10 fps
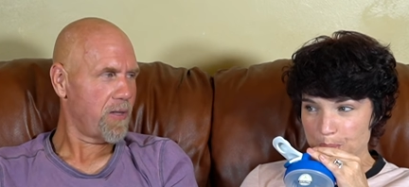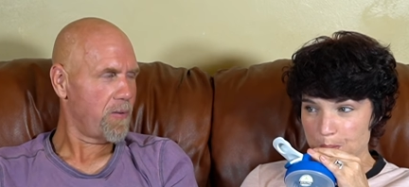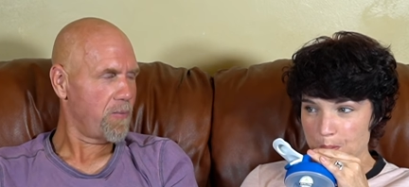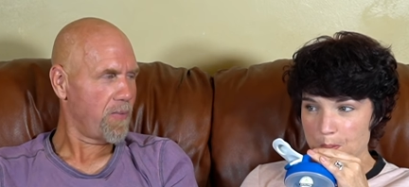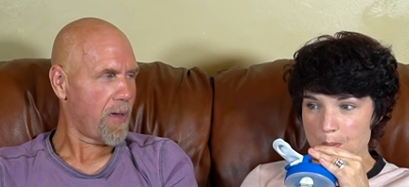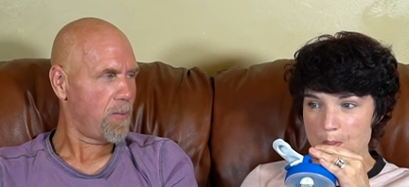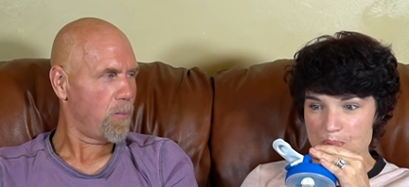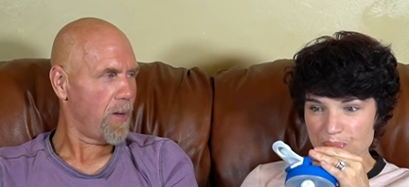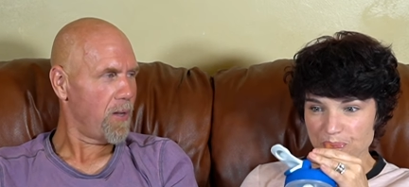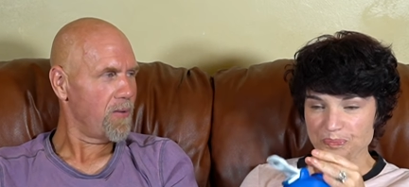Speaker 1: other
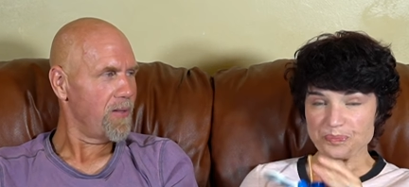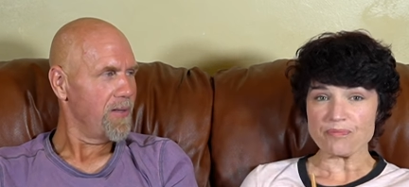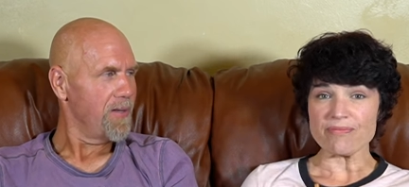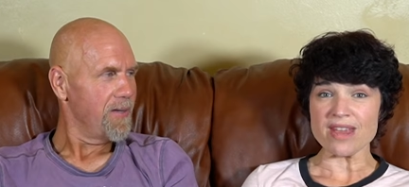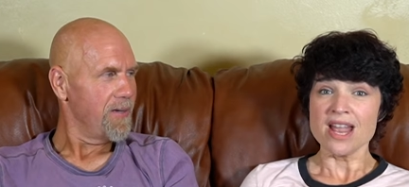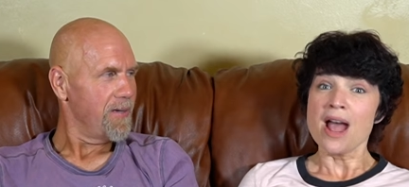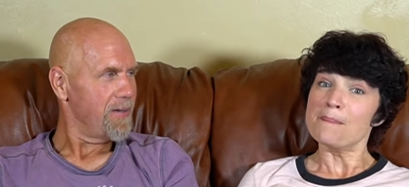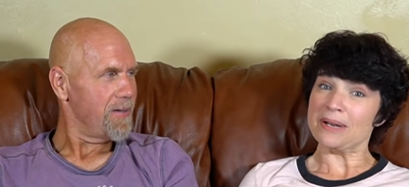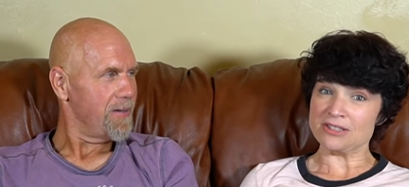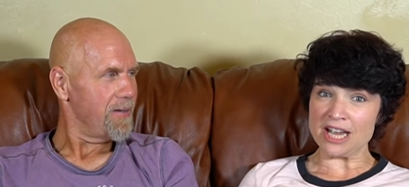that well.
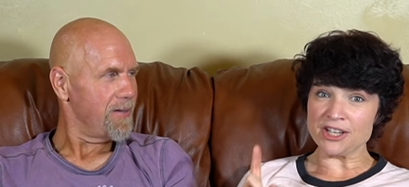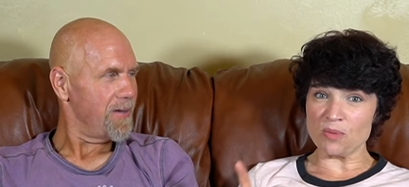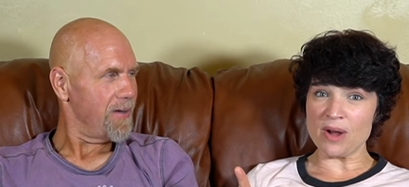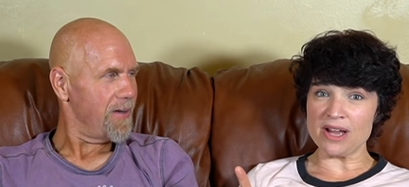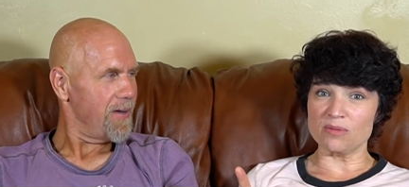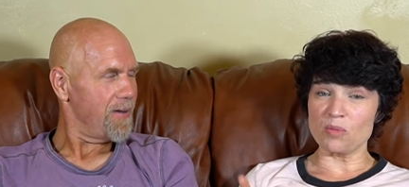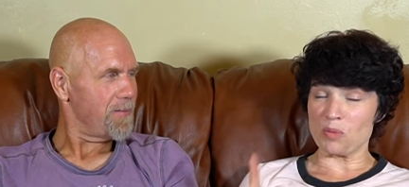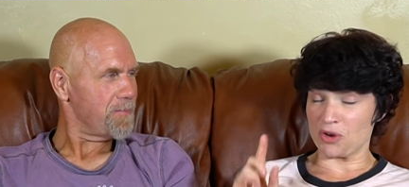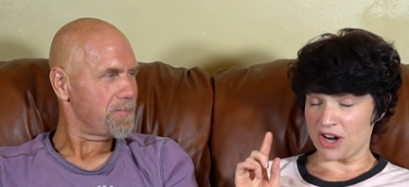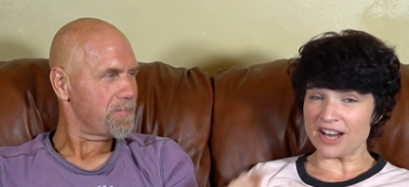But I'll tell you what,
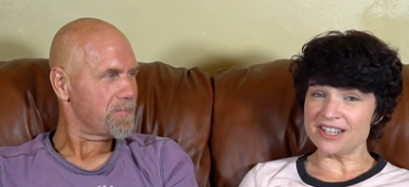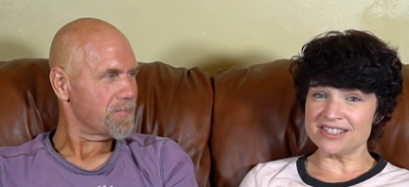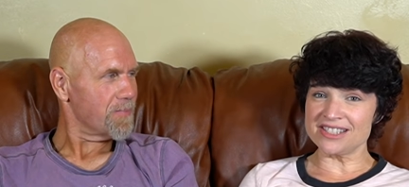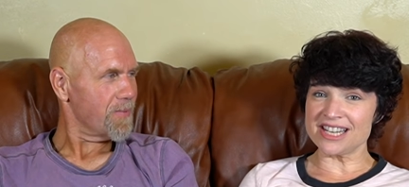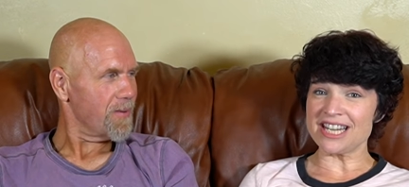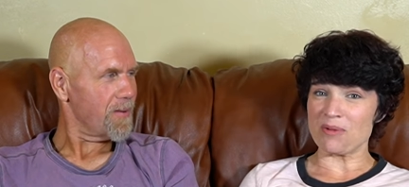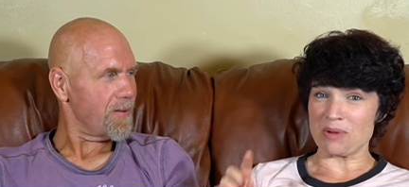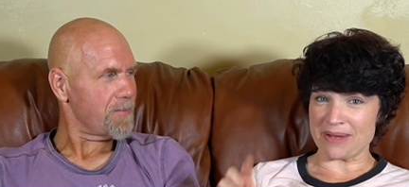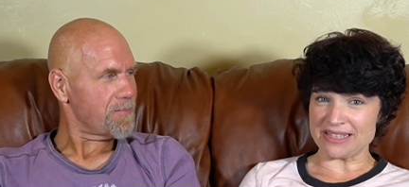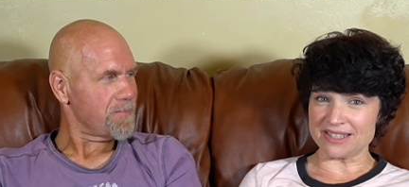when we're not in sync and
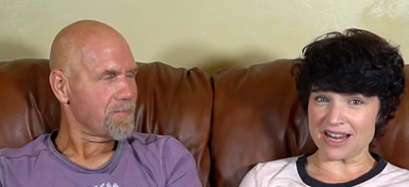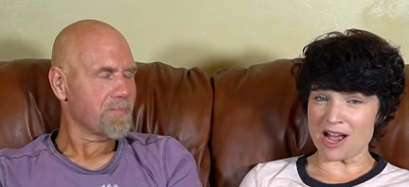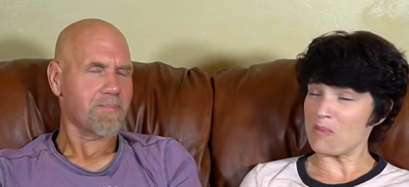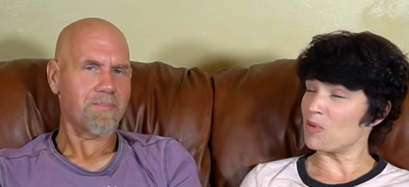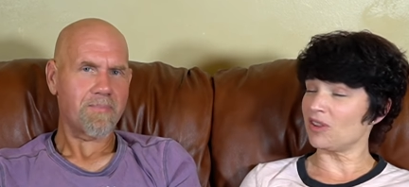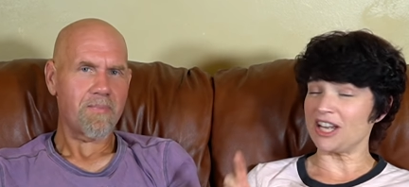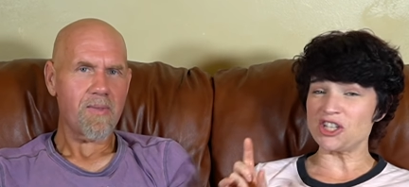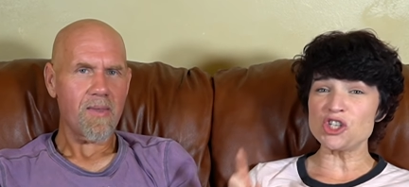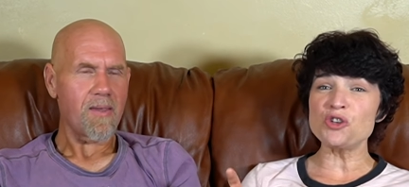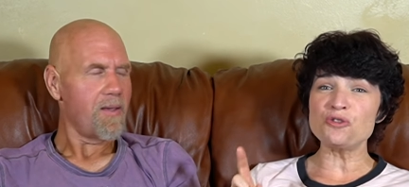we mess it up, we're
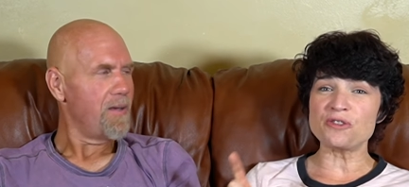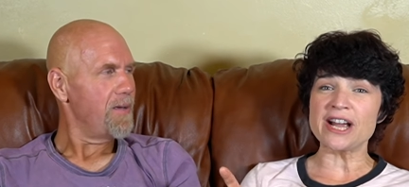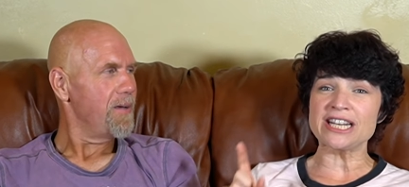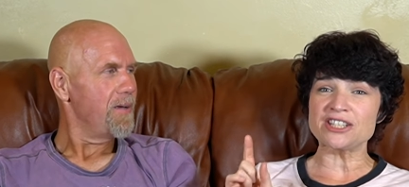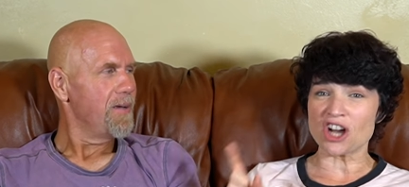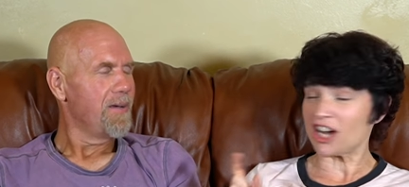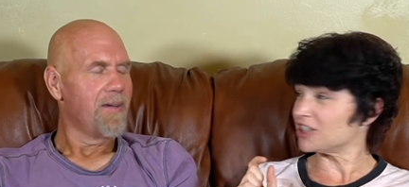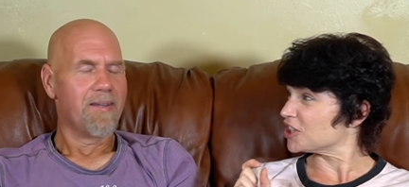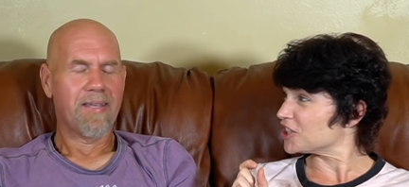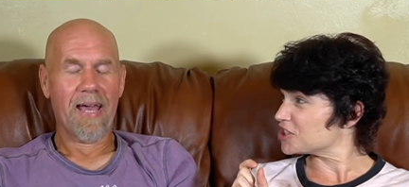like two fighting
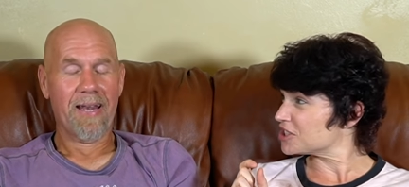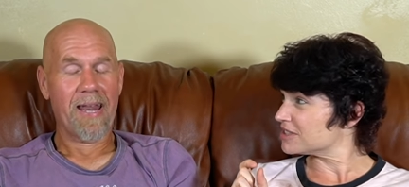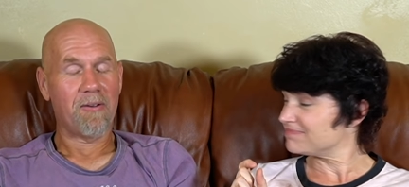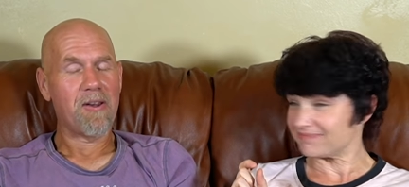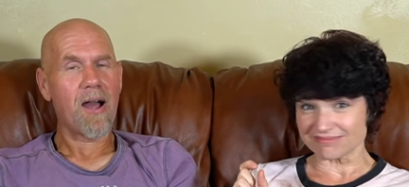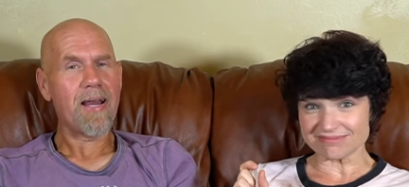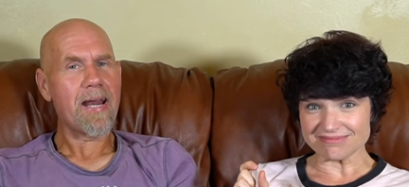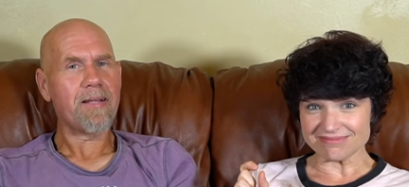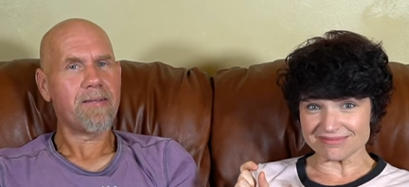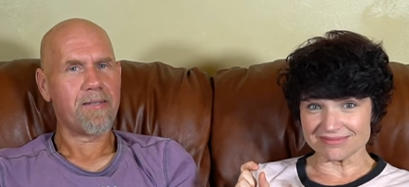toddlers.
Speaker 2: Yeah, now nine
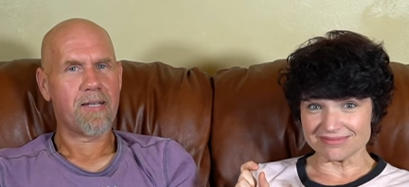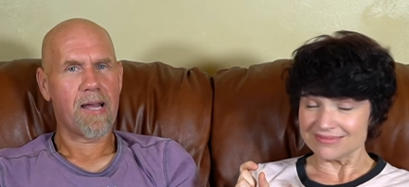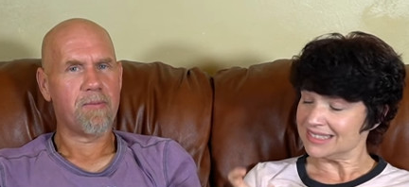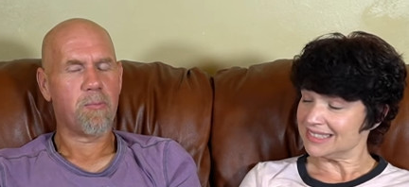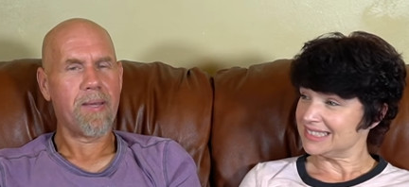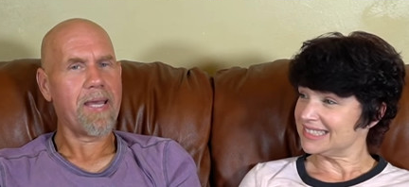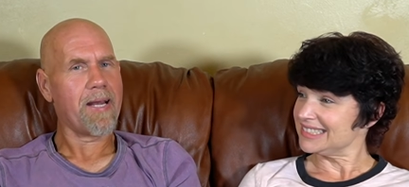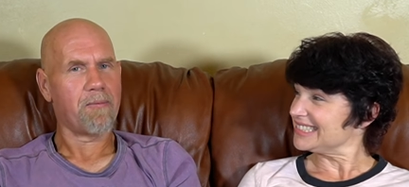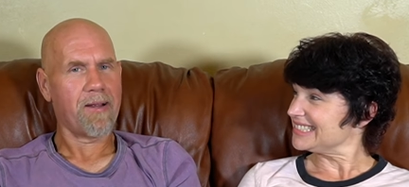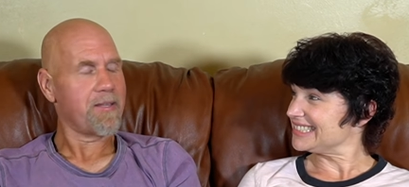out of ten times we
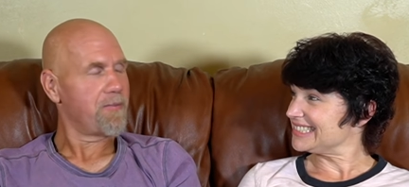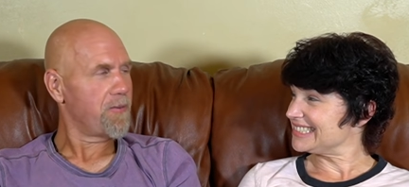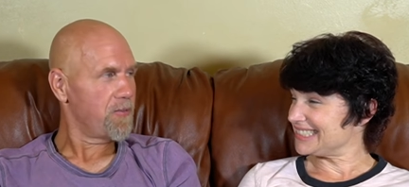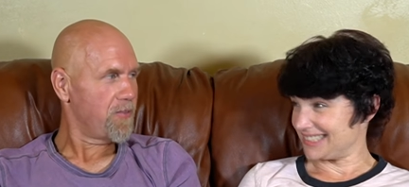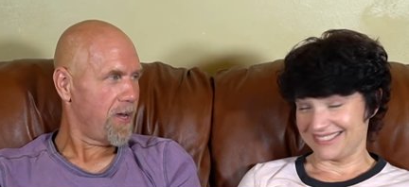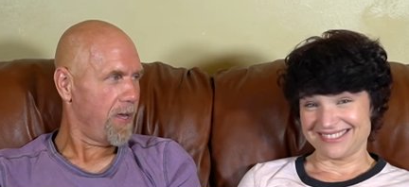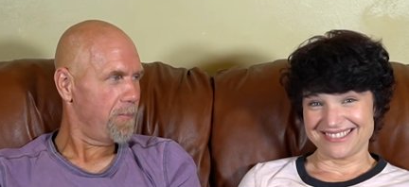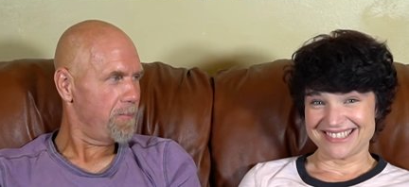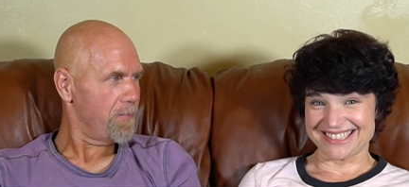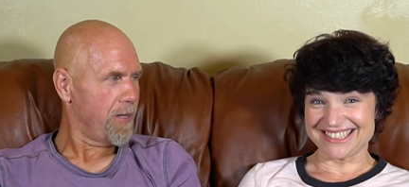get it right the first
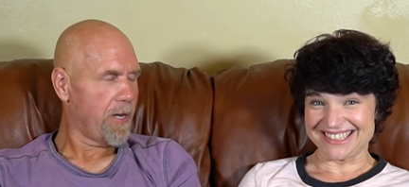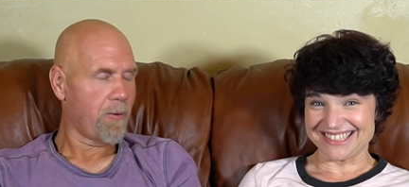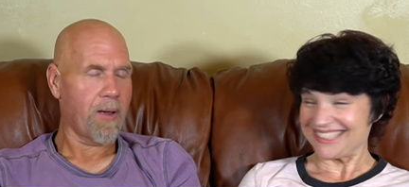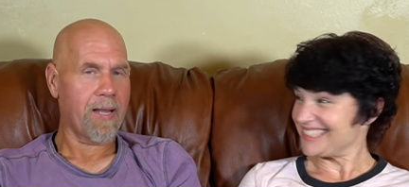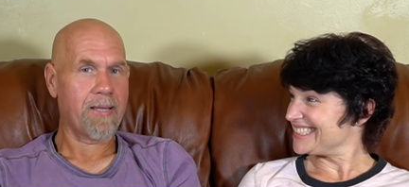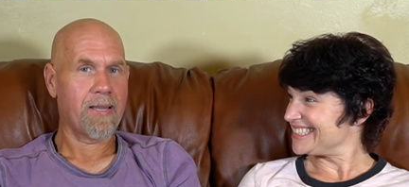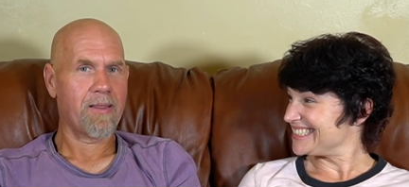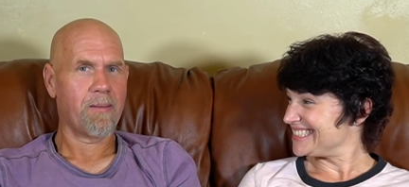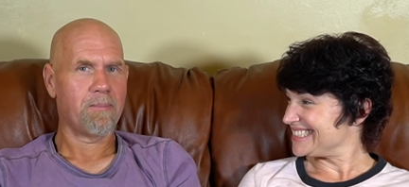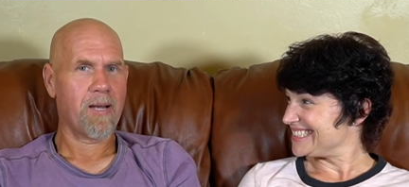time, you know, and
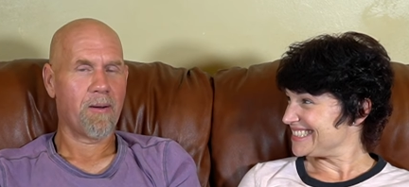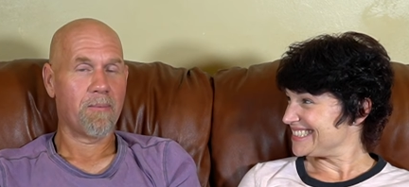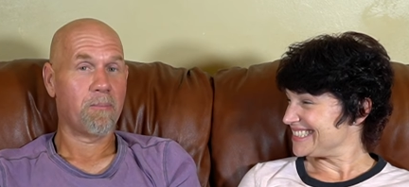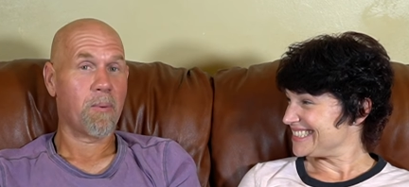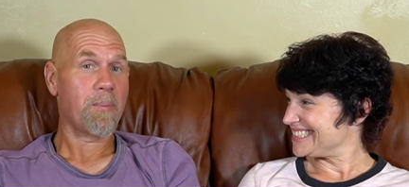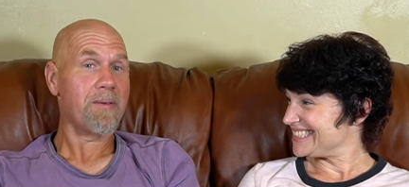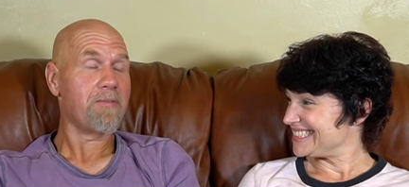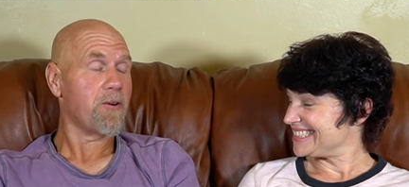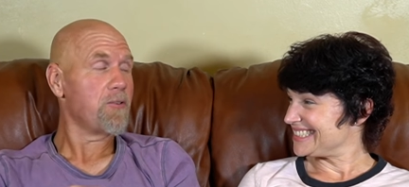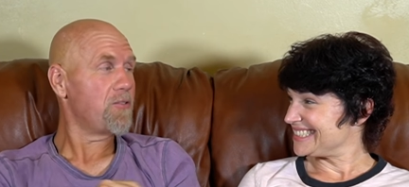that, you know, when we
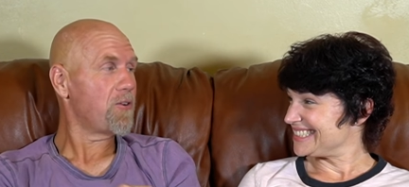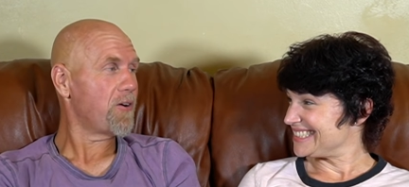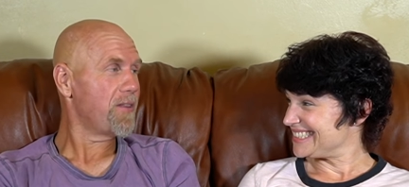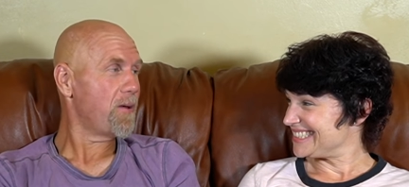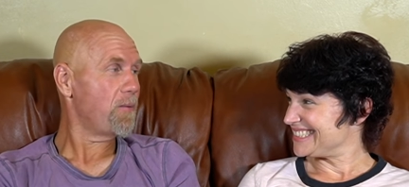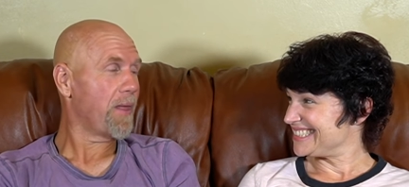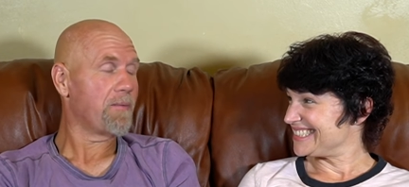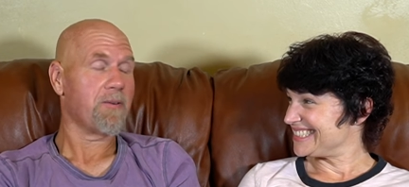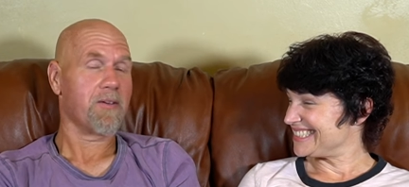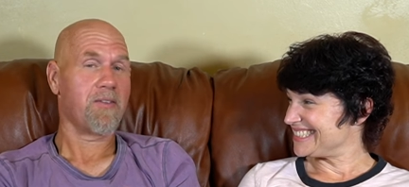first started though, like for